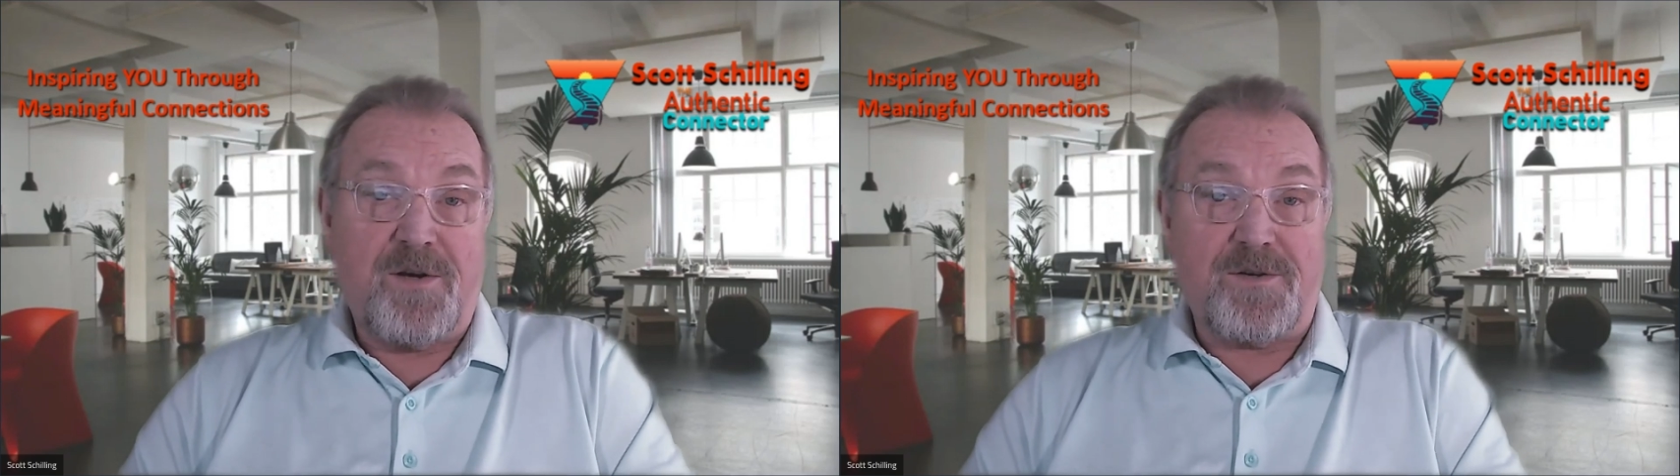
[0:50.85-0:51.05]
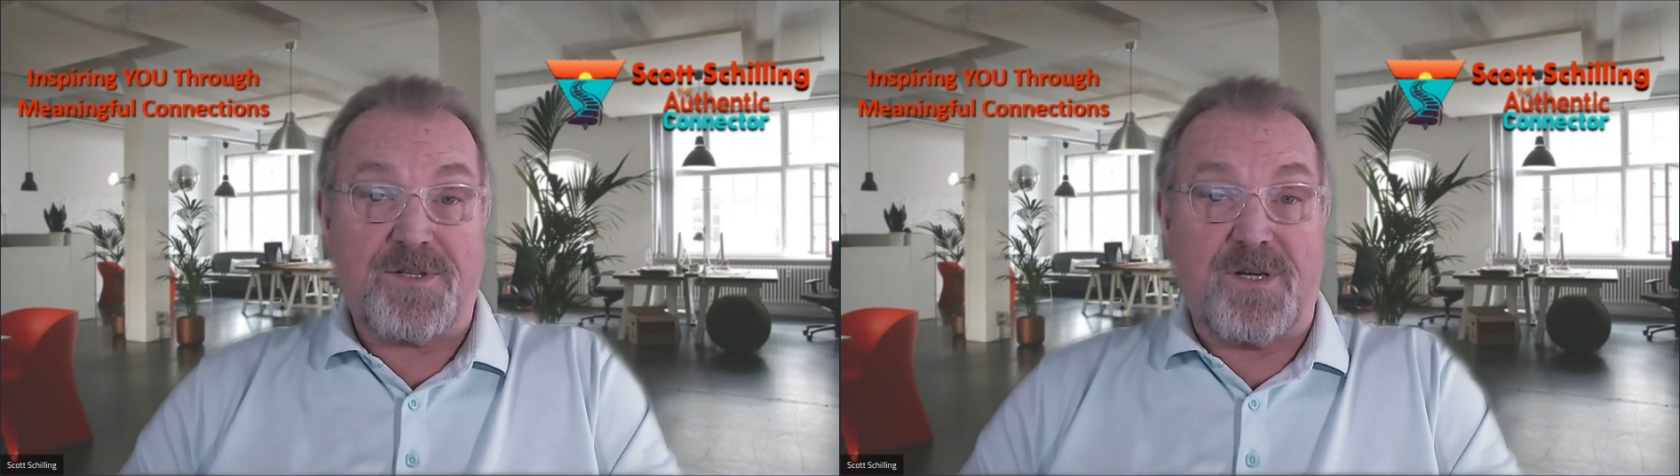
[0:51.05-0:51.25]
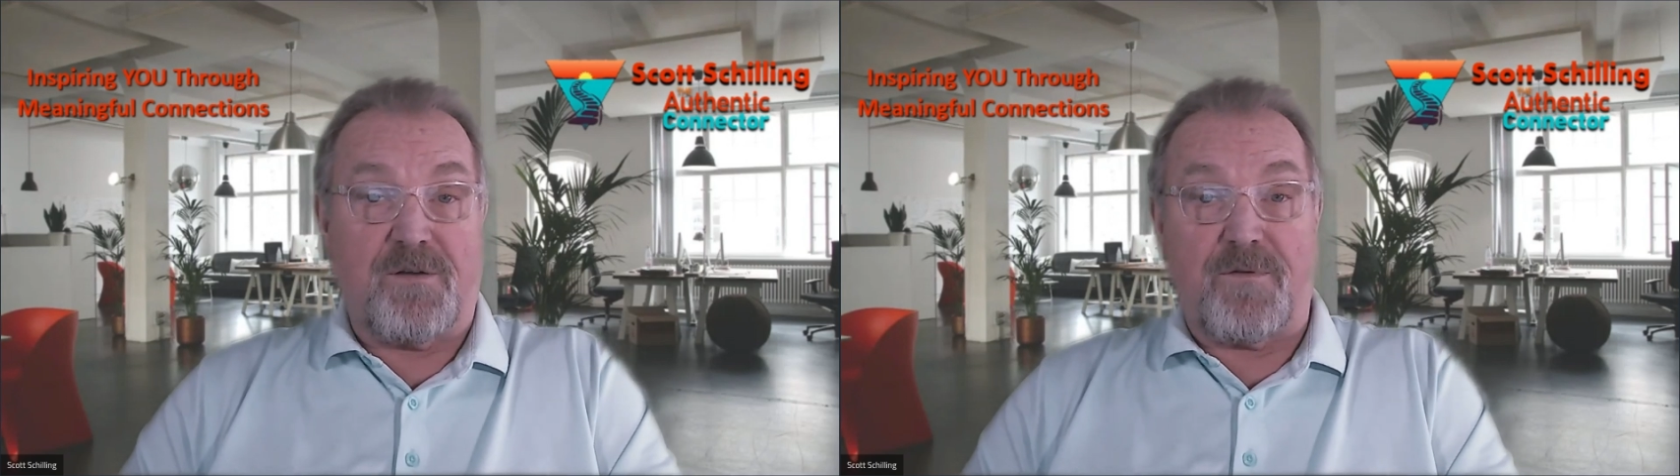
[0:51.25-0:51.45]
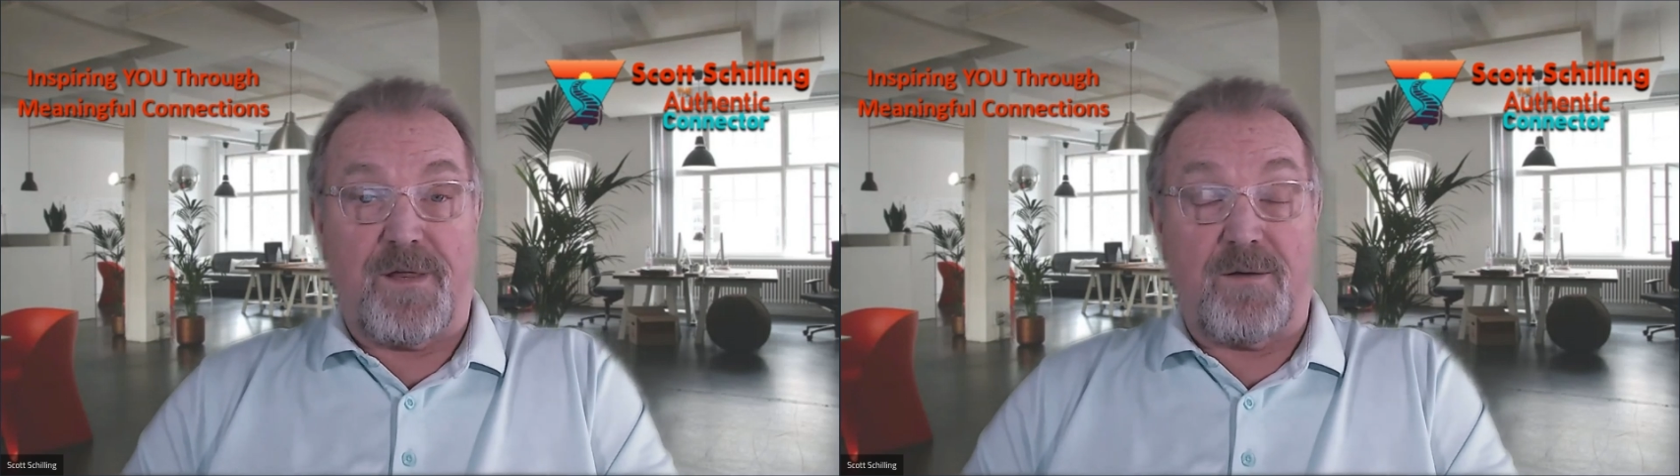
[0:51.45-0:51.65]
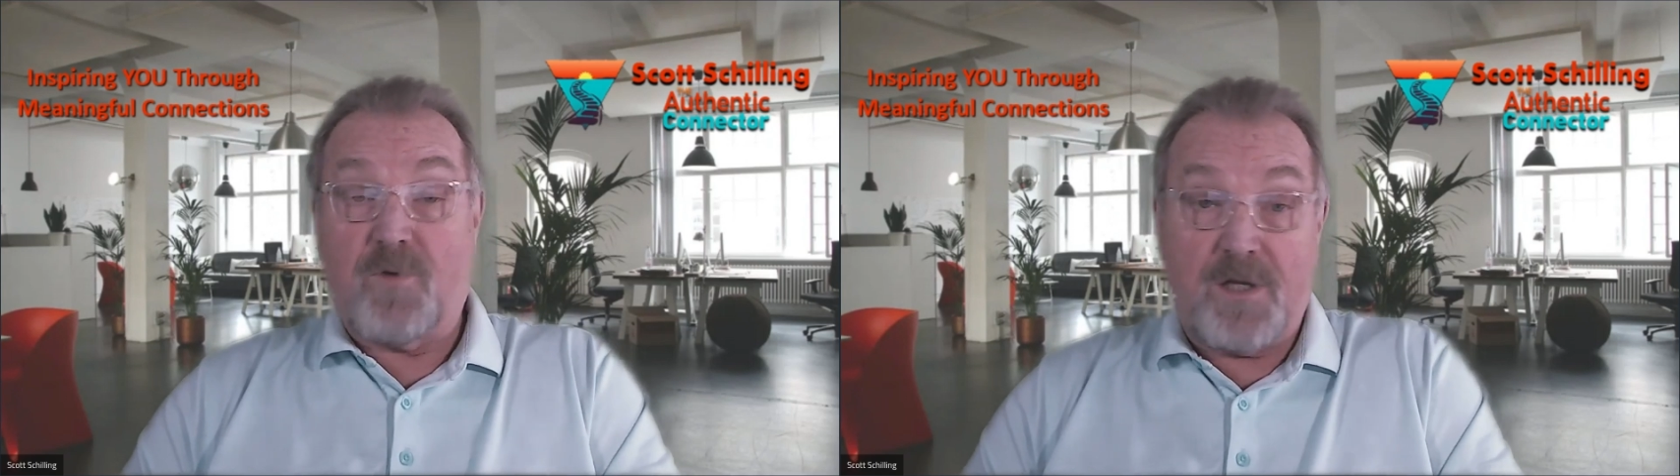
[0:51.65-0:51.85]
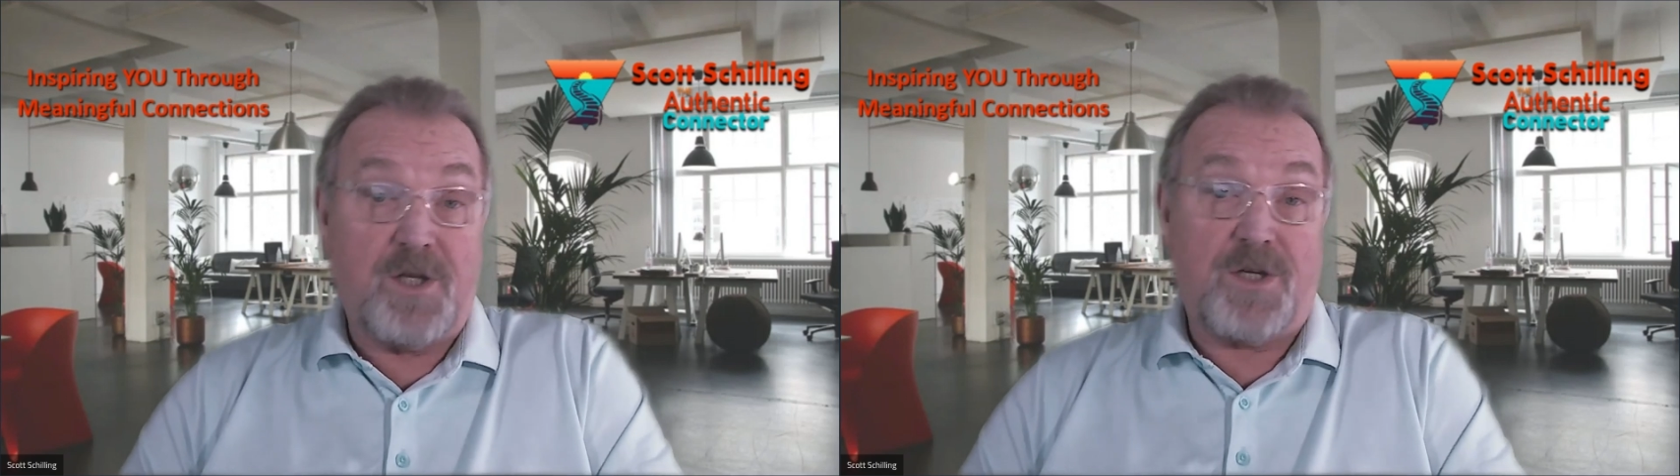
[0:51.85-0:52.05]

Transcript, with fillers: yourself for that well